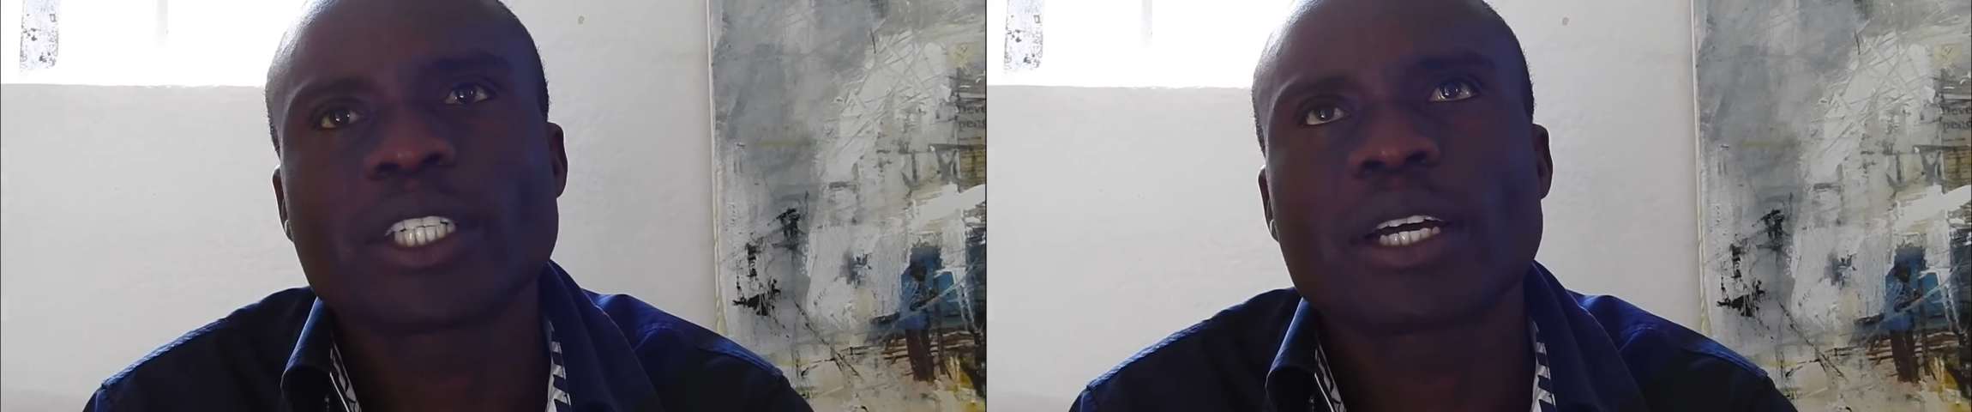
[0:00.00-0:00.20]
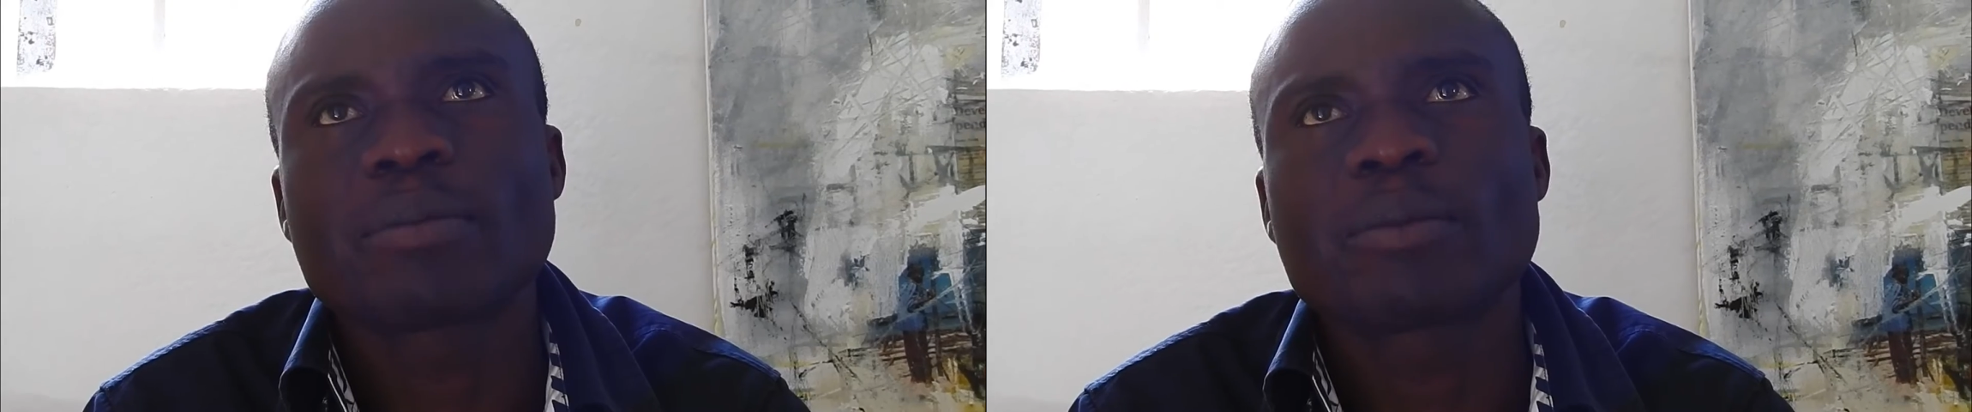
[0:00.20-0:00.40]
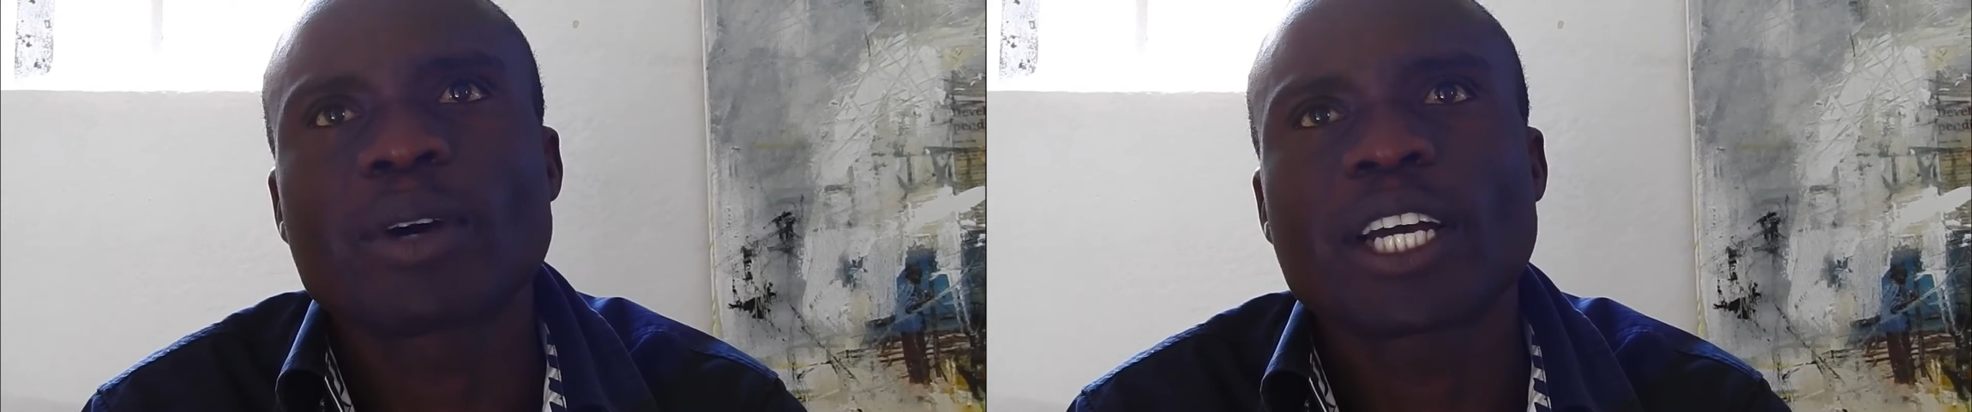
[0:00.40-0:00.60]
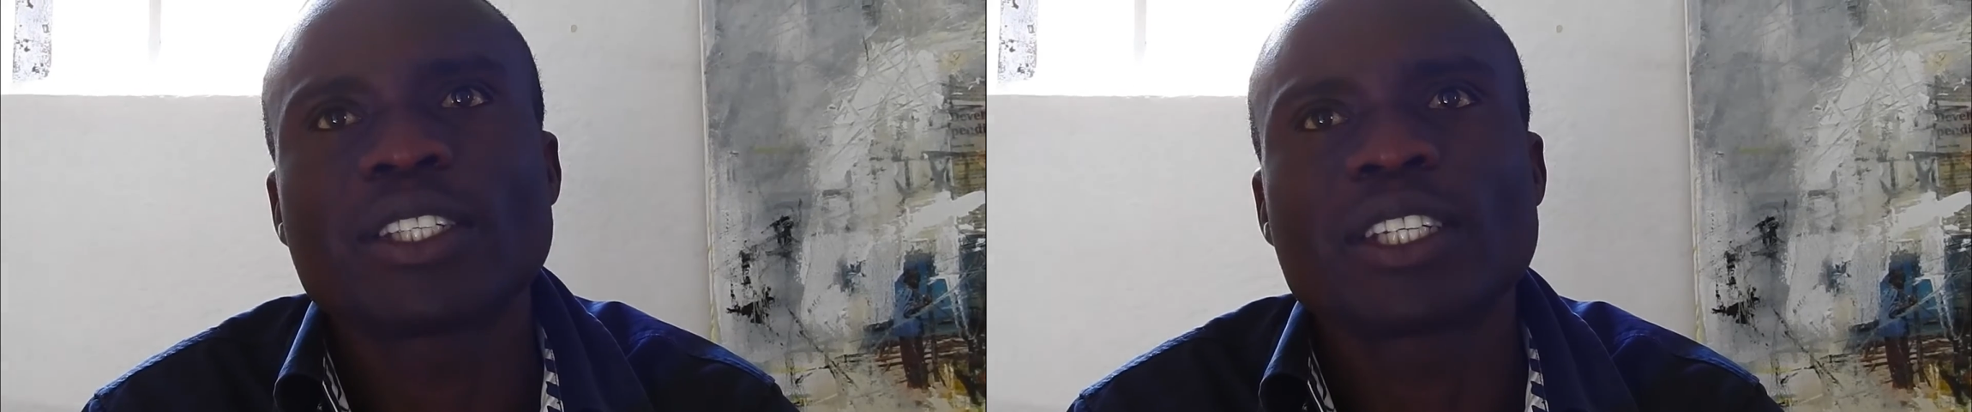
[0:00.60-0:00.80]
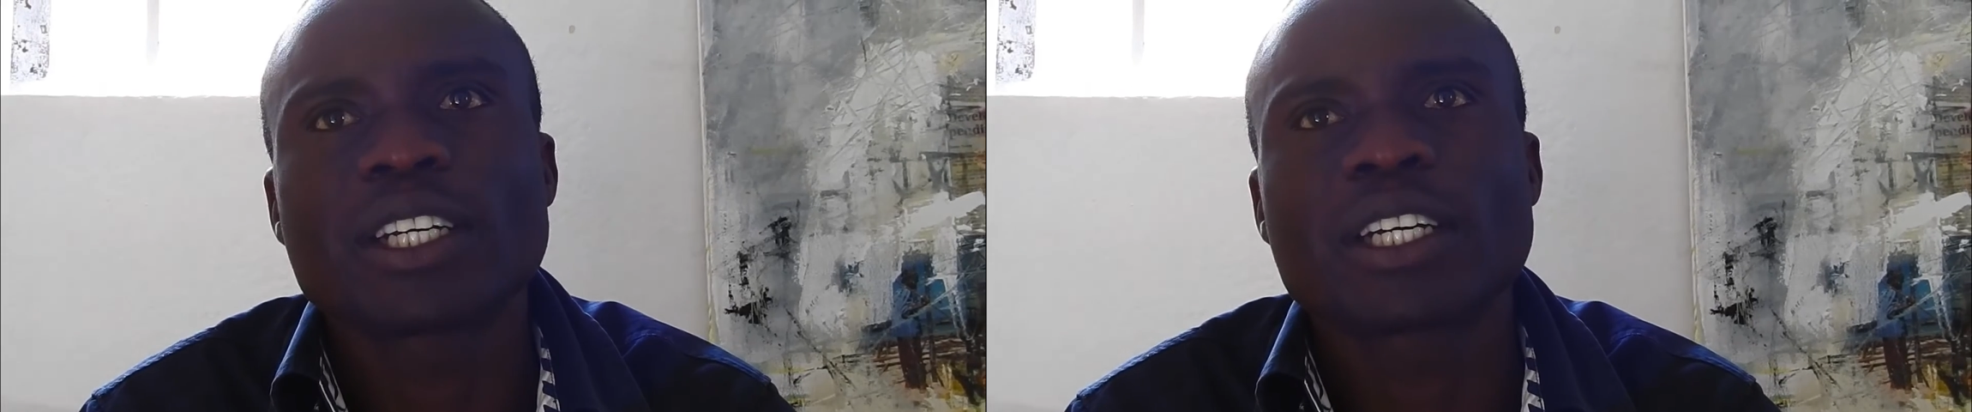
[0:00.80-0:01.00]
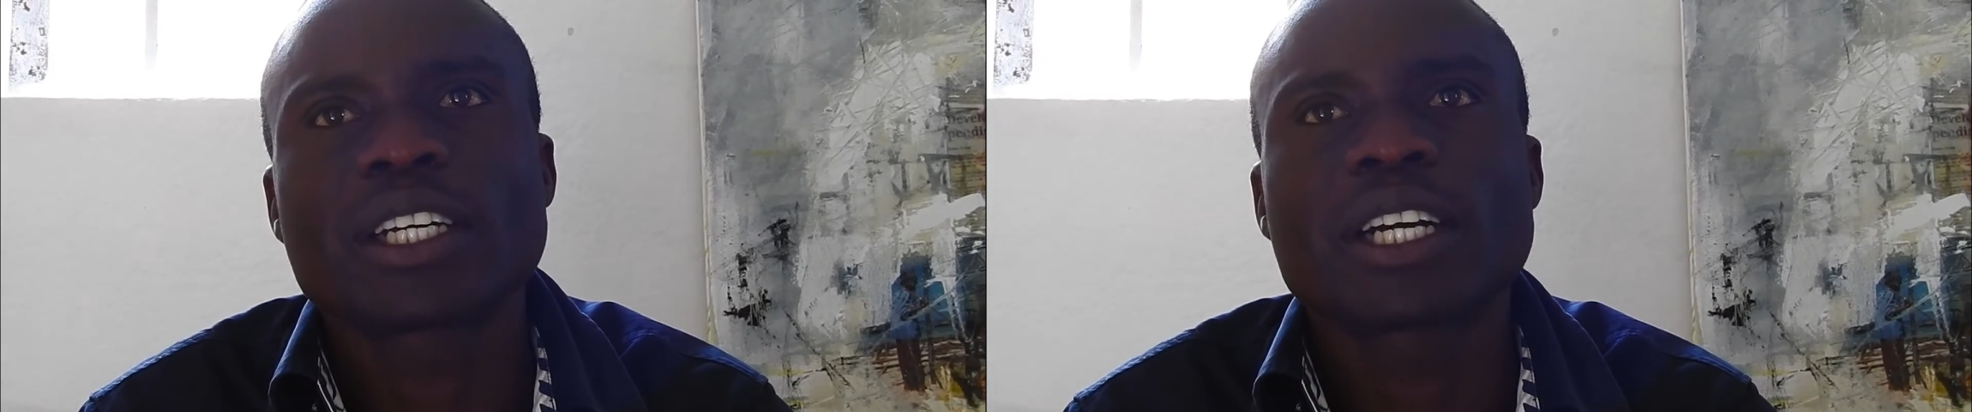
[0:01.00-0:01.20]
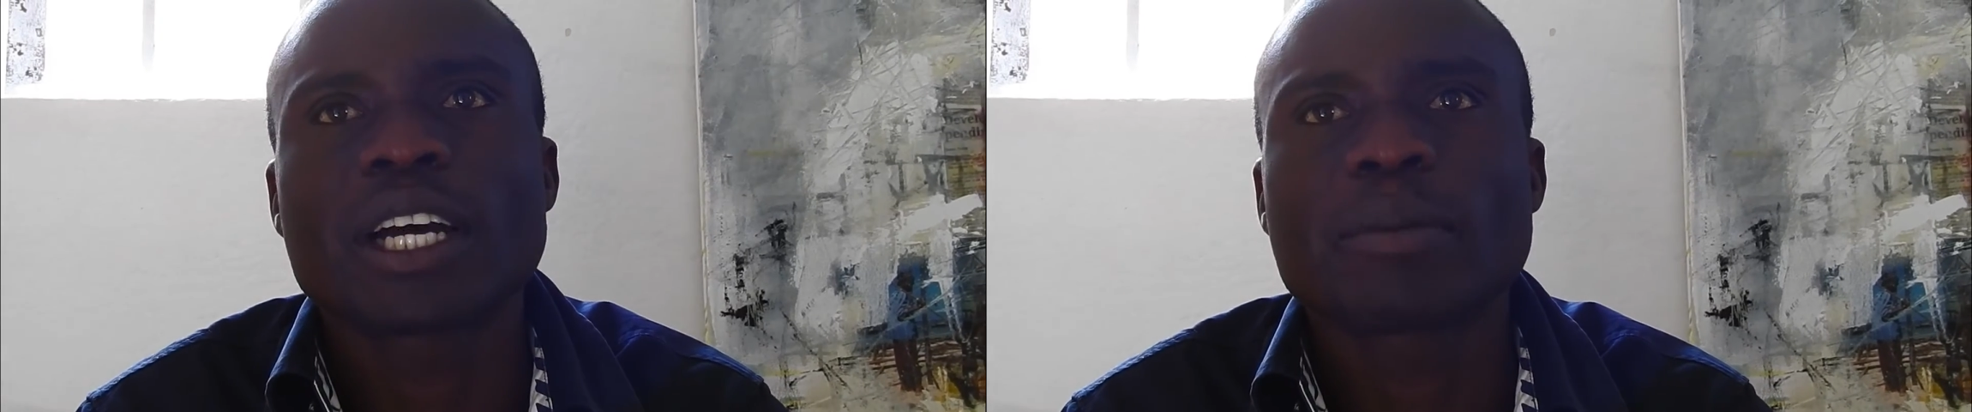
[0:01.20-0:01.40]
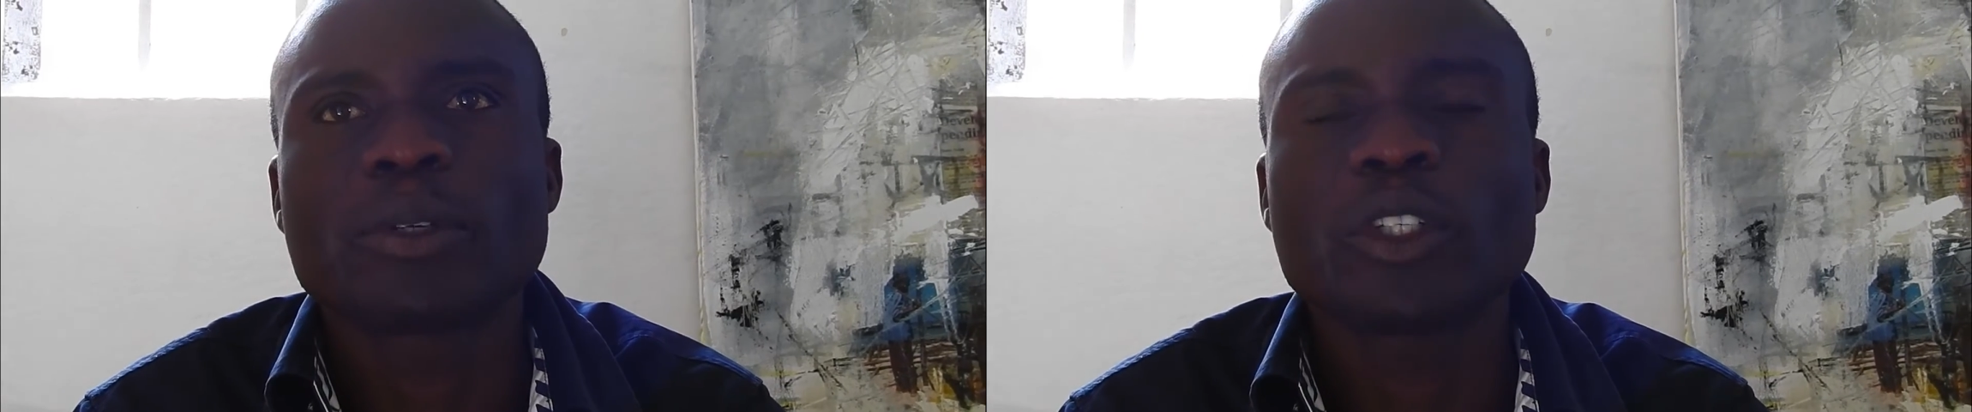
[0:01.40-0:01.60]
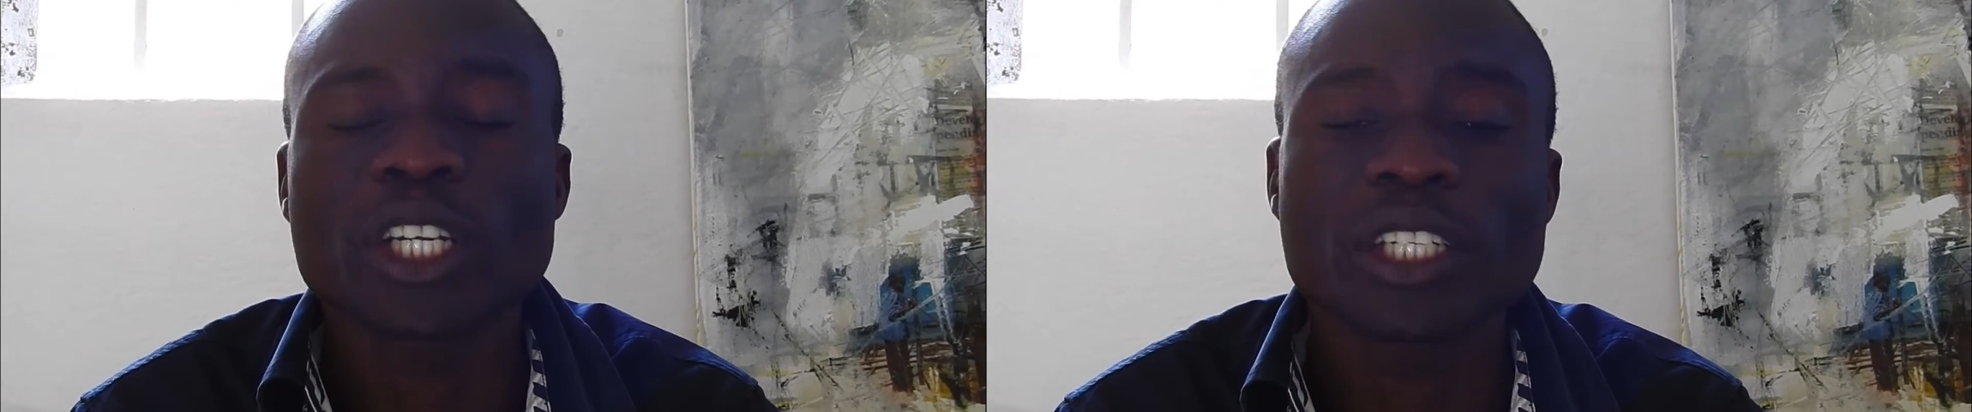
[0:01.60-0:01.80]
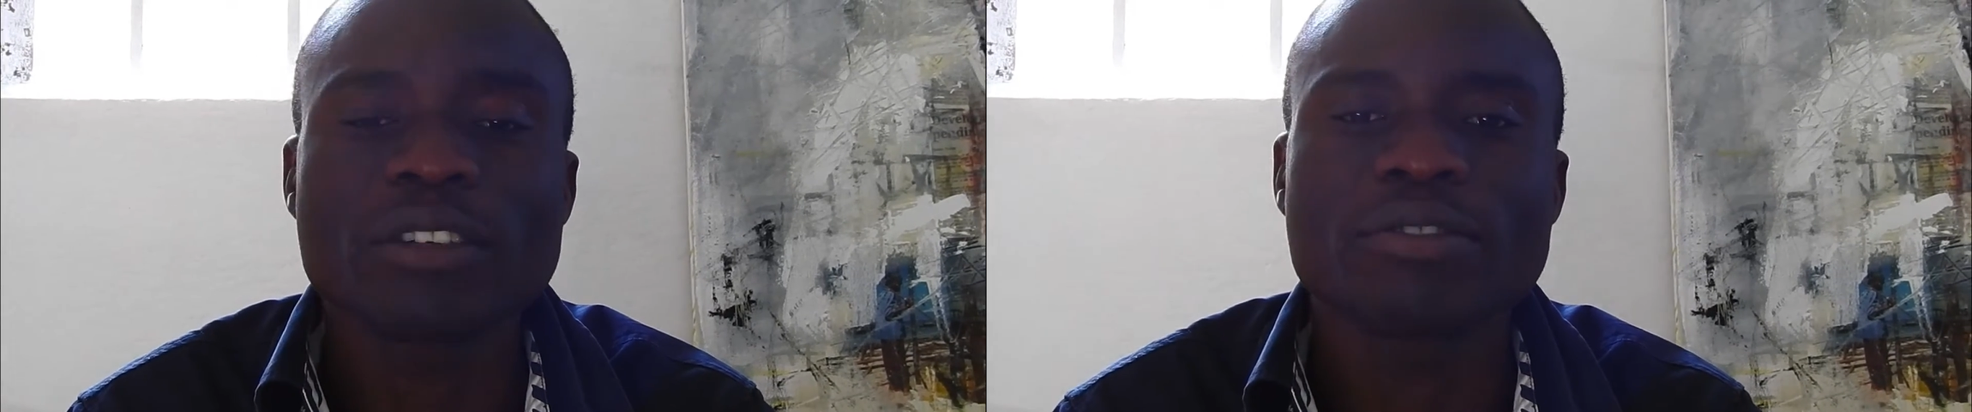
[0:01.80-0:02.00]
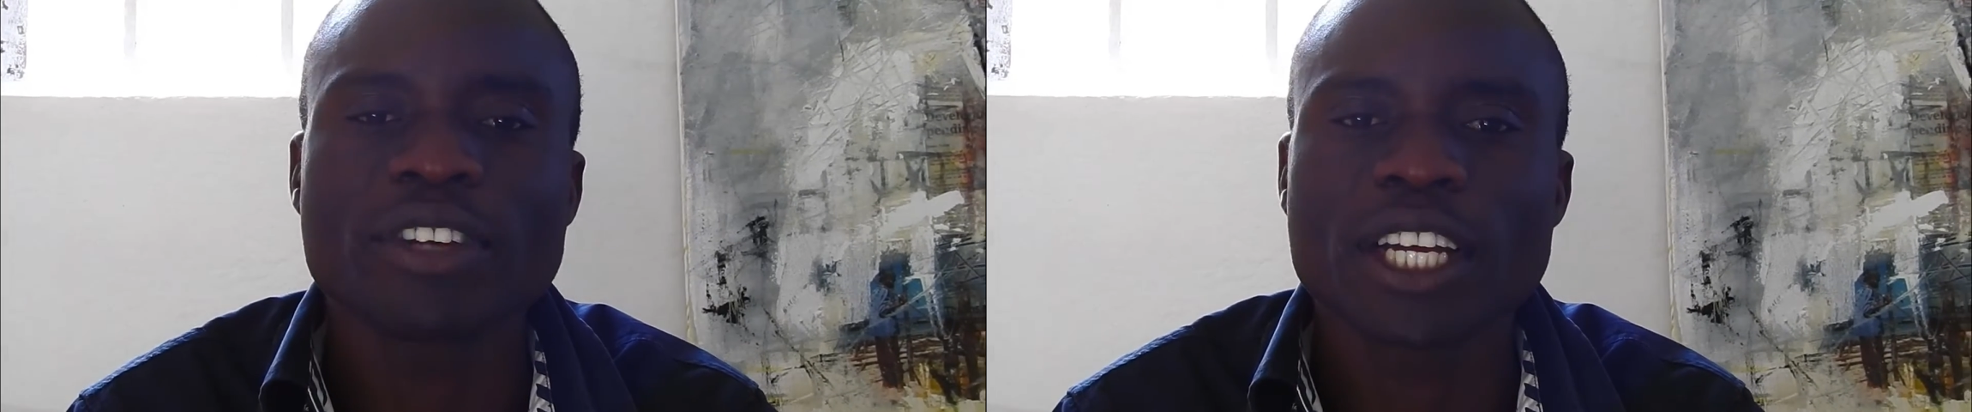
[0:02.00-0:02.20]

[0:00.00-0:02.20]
which I'm quite appreciative.